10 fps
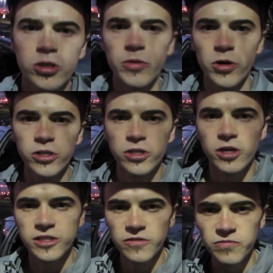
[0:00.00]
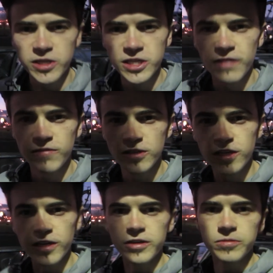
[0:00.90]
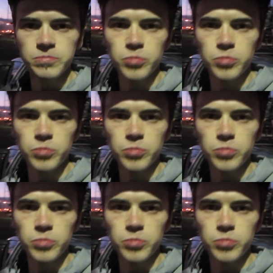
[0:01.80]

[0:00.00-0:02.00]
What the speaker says: To be honest guys, I've missed having to